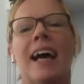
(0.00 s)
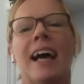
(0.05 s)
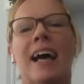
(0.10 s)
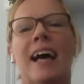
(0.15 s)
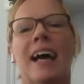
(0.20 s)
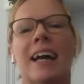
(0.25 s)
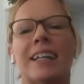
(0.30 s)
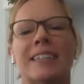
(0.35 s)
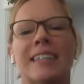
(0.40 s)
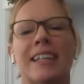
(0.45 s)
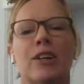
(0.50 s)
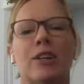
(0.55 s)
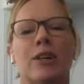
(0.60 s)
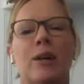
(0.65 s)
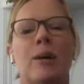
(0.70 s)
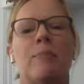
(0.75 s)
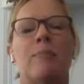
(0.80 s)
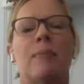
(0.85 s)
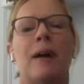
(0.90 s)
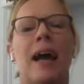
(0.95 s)
Exhale,
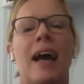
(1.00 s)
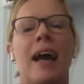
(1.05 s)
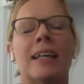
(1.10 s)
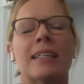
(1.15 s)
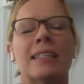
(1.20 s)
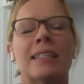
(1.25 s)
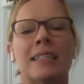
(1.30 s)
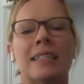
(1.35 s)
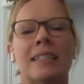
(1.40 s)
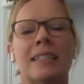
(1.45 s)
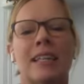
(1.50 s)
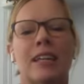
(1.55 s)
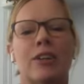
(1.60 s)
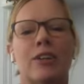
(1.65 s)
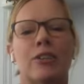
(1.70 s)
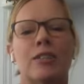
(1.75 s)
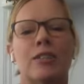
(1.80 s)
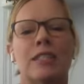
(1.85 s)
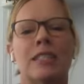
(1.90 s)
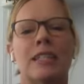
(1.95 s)
come back to
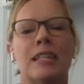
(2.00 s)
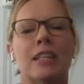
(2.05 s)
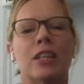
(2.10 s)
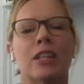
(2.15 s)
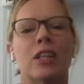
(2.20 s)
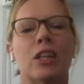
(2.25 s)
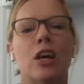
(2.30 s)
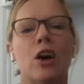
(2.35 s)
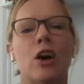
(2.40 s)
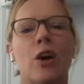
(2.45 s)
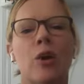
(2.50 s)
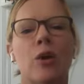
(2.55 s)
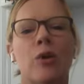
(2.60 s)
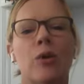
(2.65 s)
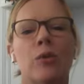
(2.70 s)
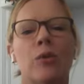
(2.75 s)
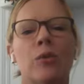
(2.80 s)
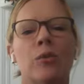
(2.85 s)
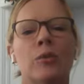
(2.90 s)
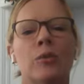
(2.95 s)
center. Sit
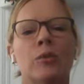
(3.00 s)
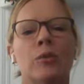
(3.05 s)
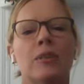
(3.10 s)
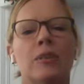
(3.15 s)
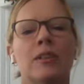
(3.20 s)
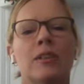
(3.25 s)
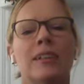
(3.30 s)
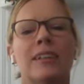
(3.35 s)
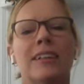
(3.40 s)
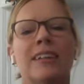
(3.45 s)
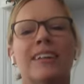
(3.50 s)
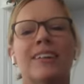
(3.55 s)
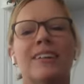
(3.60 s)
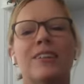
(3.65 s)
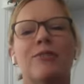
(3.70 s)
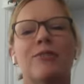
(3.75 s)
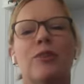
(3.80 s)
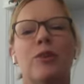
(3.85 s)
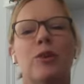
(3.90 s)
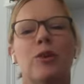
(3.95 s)
low.
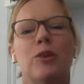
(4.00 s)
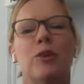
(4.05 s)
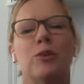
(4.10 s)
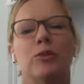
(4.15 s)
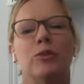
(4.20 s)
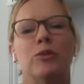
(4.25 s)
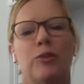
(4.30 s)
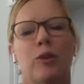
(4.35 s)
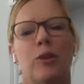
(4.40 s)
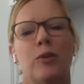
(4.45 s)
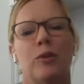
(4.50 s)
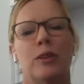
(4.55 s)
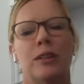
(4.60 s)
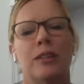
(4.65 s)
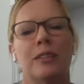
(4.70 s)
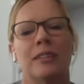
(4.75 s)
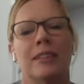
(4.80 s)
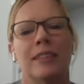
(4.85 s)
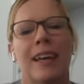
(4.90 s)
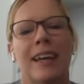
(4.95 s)
Fold
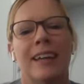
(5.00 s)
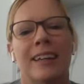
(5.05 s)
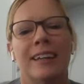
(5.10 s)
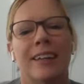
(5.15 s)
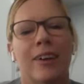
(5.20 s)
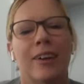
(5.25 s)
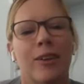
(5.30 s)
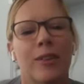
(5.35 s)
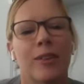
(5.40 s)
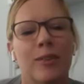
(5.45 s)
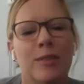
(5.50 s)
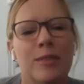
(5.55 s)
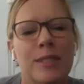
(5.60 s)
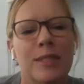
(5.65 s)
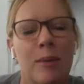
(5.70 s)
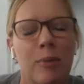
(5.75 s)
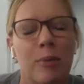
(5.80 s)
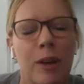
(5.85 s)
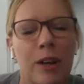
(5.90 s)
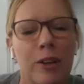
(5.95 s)
forward. Let it go.
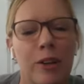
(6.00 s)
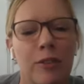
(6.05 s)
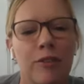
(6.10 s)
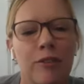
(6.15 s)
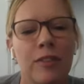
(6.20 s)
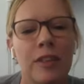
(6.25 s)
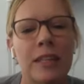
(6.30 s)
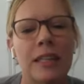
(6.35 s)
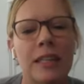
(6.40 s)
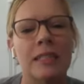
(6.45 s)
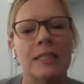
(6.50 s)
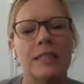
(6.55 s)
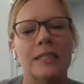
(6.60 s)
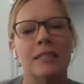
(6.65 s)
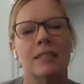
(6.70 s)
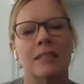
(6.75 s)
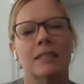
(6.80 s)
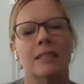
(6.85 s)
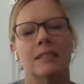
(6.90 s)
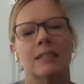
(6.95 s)
Separate your feet.
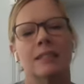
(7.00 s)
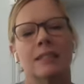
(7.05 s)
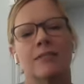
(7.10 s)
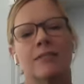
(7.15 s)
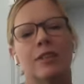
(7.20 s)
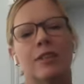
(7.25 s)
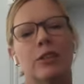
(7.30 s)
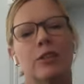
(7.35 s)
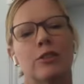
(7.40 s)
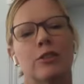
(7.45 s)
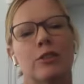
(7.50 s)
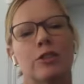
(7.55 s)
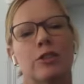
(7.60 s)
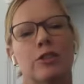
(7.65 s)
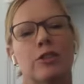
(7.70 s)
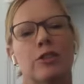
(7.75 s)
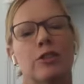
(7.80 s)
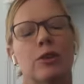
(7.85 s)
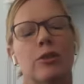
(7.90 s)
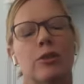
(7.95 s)
Fingers
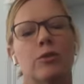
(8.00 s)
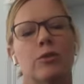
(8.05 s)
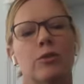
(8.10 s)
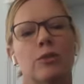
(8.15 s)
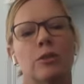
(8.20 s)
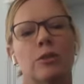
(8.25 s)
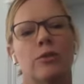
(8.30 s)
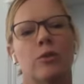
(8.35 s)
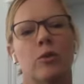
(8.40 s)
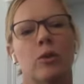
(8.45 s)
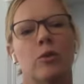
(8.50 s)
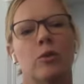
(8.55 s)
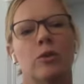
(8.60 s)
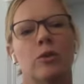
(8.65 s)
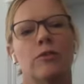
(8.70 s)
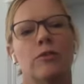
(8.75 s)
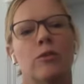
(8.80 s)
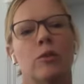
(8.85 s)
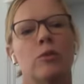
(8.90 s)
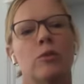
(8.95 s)
to toes.
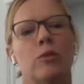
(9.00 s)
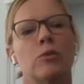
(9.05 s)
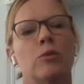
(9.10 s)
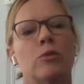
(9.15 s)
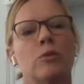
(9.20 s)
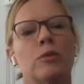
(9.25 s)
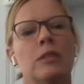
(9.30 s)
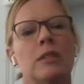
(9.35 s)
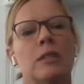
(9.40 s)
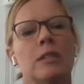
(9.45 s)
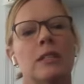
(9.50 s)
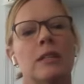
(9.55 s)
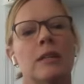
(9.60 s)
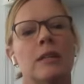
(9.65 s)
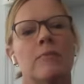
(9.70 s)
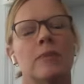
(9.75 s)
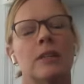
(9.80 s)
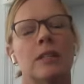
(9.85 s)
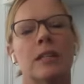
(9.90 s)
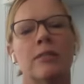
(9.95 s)
Forward fold.
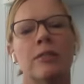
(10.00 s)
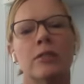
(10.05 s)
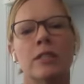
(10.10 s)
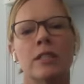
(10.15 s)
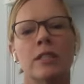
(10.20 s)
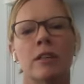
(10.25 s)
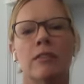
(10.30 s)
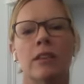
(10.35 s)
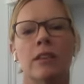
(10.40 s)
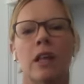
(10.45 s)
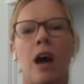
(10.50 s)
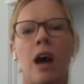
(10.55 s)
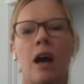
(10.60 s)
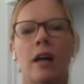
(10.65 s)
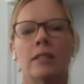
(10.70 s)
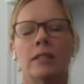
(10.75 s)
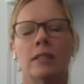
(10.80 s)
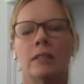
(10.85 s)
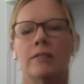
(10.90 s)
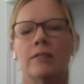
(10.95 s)
Give yourself
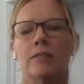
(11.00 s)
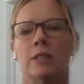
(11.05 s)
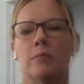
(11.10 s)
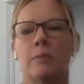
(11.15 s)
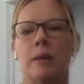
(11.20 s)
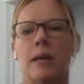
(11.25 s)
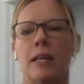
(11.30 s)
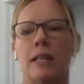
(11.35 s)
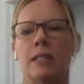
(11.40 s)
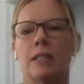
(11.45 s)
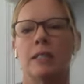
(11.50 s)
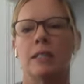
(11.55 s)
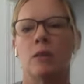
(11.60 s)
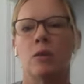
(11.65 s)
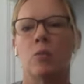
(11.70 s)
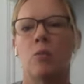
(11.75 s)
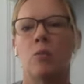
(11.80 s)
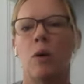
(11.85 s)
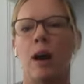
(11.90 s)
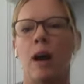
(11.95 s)
lots of space.
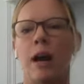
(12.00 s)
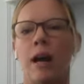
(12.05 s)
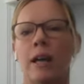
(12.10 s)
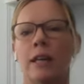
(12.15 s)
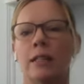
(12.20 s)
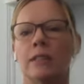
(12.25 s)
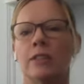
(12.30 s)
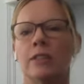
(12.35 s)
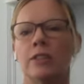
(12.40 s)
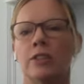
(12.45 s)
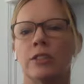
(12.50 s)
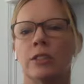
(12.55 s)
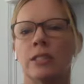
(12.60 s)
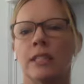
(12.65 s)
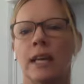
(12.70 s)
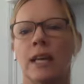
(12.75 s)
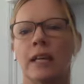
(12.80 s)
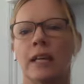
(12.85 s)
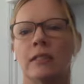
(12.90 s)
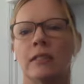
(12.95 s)
So widen your
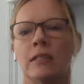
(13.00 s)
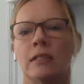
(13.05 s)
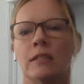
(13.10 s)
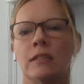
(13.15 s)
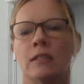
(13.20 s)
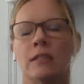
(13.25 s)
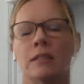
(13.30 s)
stance.